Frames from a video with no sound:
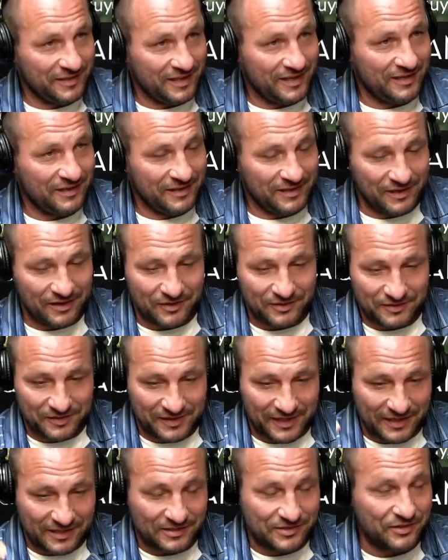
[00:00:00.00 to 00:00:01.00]
that uh, you know
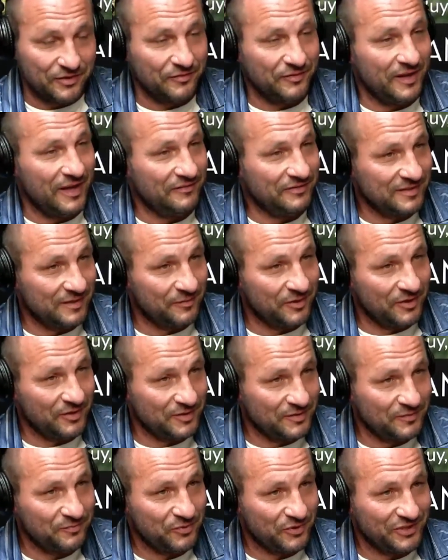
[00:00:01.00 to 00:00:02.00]
they deserve to have some of
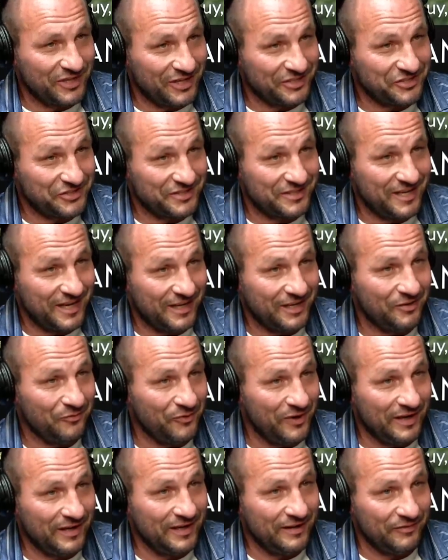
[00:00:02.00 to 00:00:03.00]
those protections taken
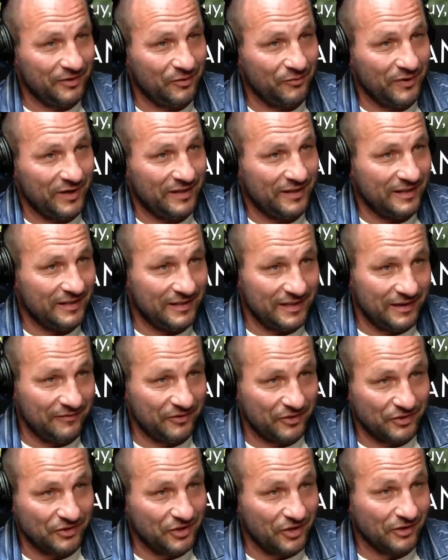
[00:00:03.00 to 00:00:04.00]
away, given the way they,
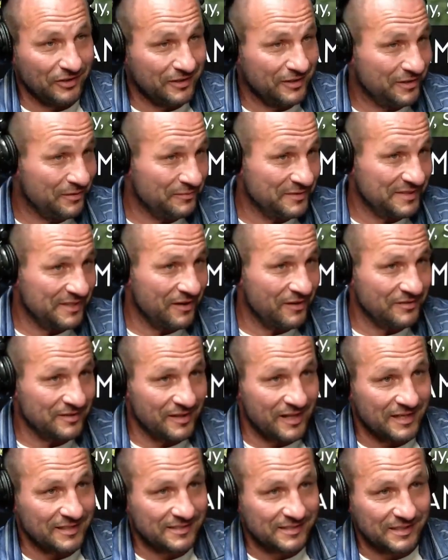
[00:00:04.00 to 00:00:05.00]
have conducted themselves
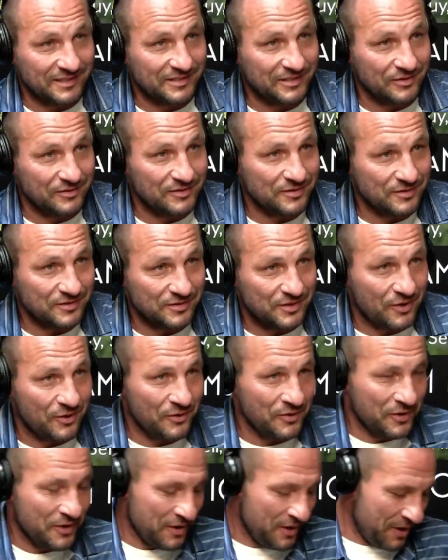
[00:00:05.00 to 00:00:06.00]
the last six years or yeah. so.
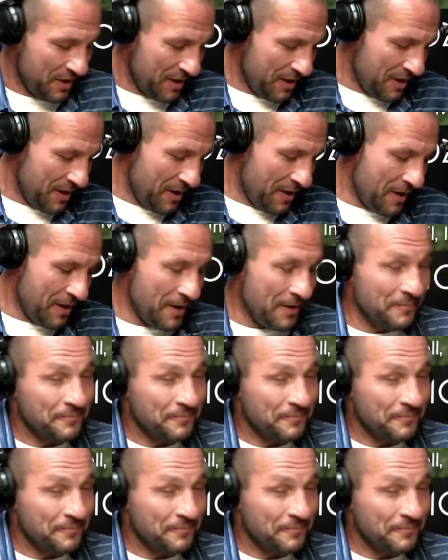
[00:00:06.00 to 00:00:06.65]
Um,